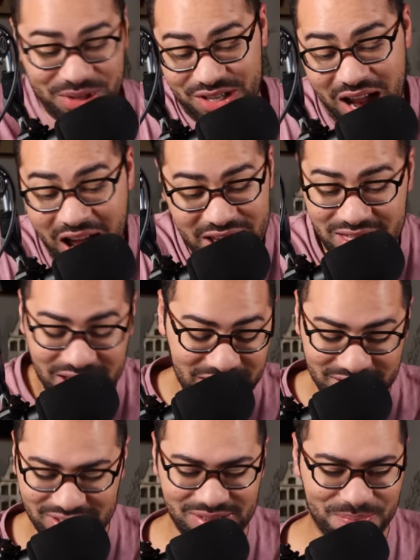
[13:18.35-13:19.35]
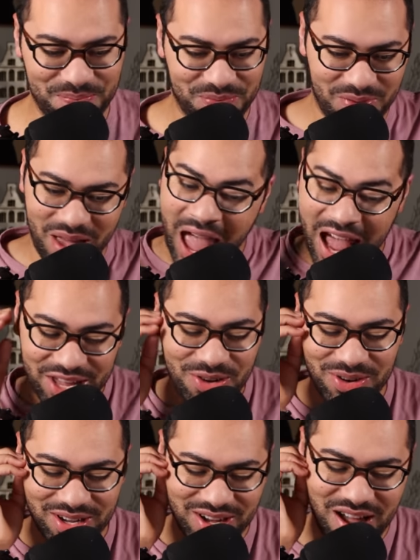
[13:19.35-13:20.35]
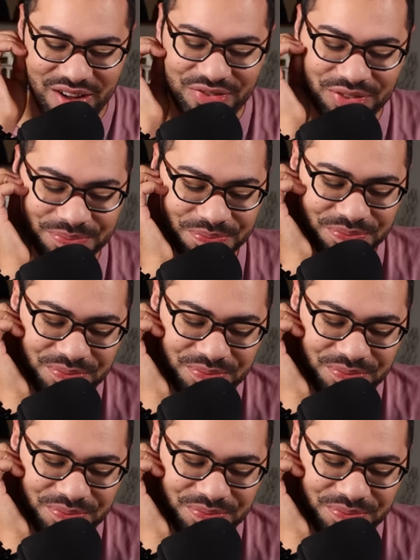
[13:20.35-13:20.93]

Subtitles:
which I think is accurate enough,